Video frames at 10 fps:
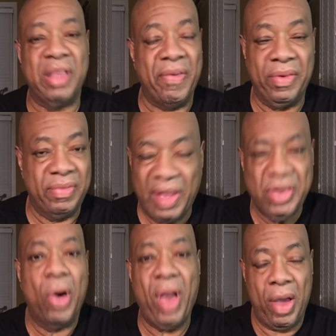that foot off. That's
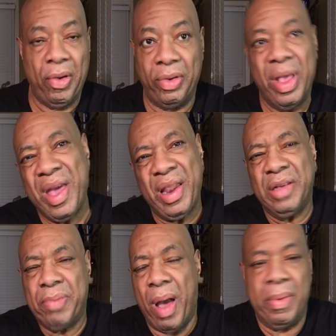all I heard. And that's
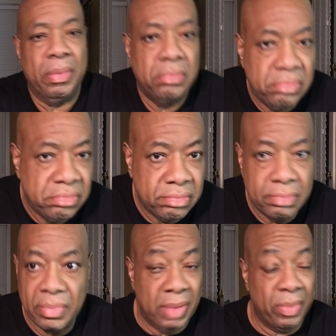probably,
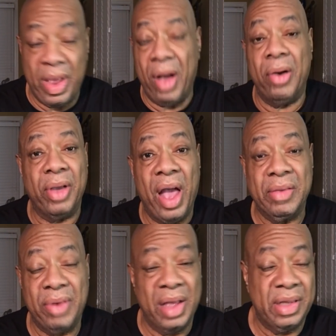when y'all
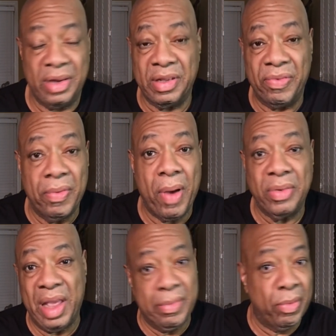guys, when I say there's a football
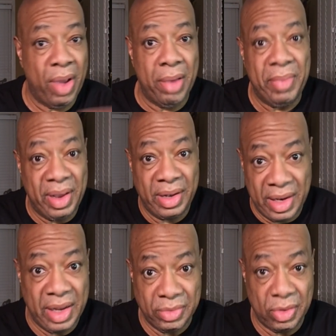team around me,
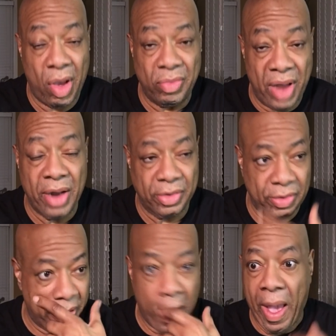these was all
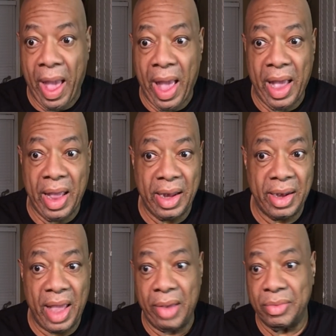doctors. And
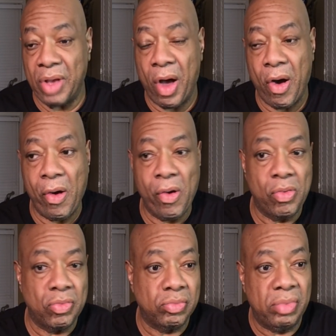they was
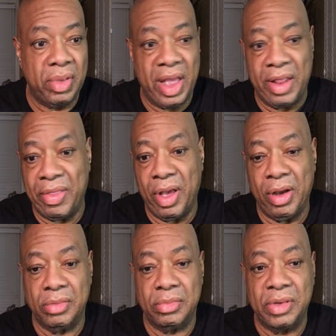all in
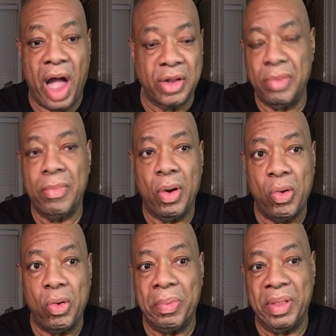their doctor
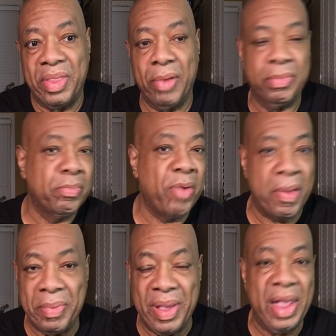mode, but they were
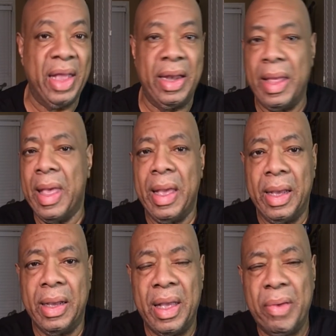preppy. And
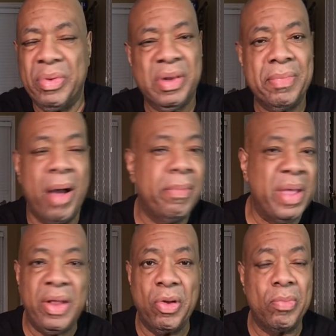it wasn't about
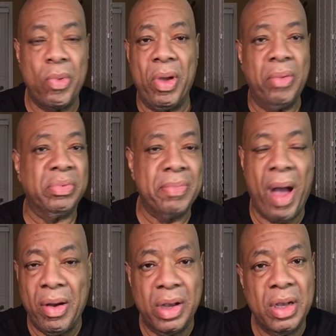me no more. It was
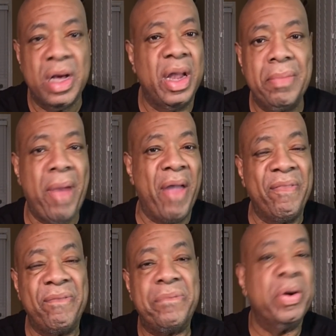about cutting my
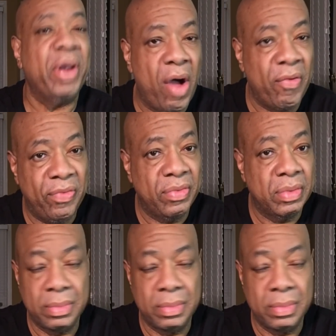foot off.